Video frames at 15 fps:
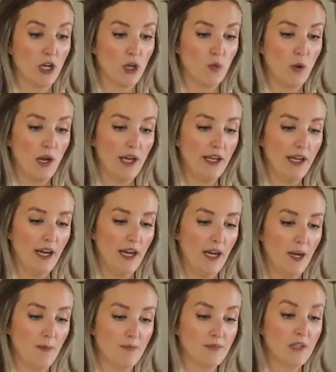good one.
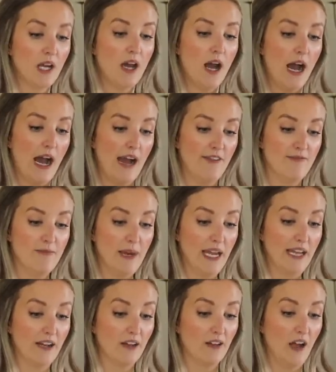I've
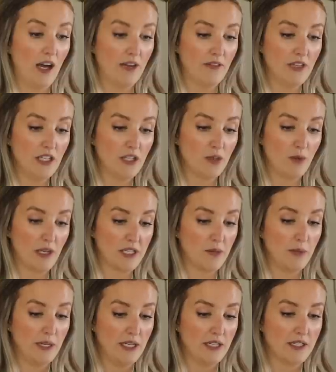made a lot of these
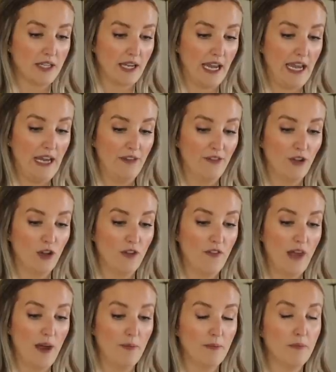recipes, like a handful of
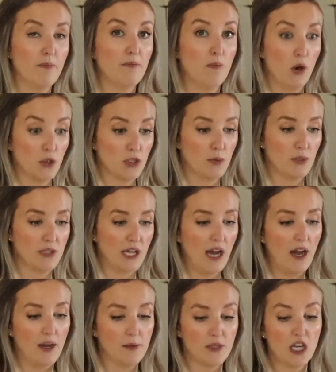them, multiple
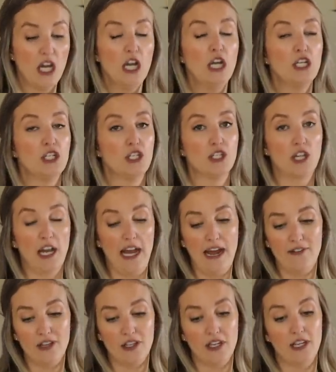times. She's got
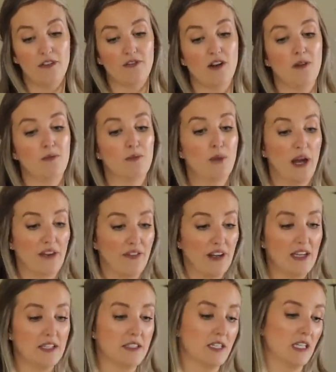everything from
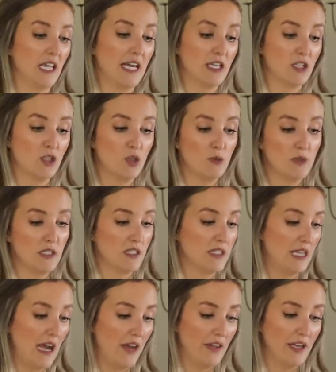breakfast to like soups and
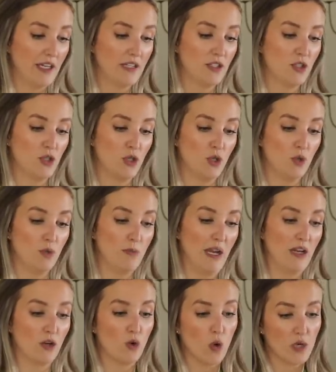salads to
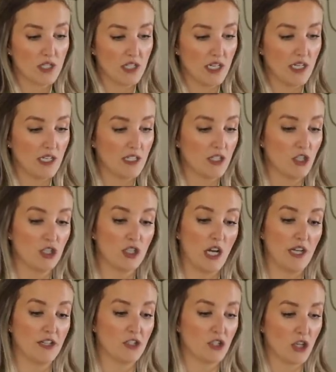main courses. She's
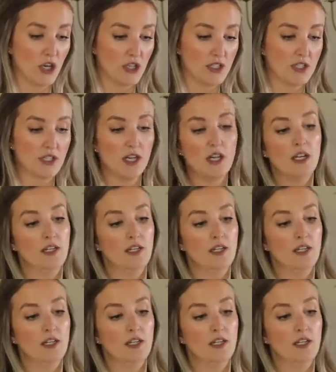got desserts.